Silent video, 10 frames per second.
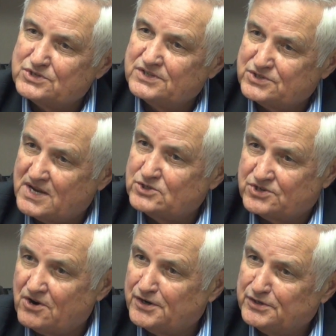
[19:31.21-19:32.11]
since I
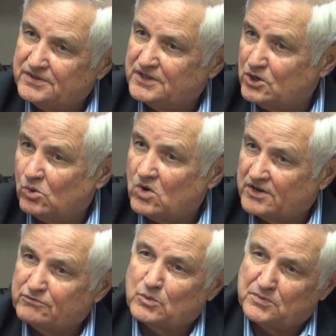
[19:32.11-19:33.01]
started in the
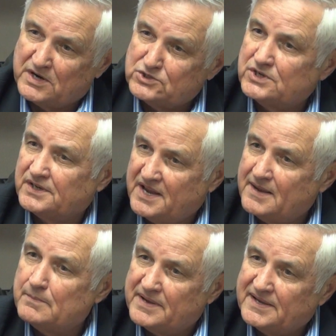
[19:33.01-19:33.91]
Goldwater for President
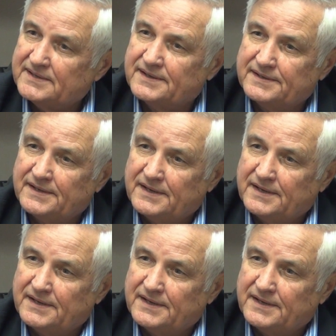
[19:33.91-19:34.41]
campaign,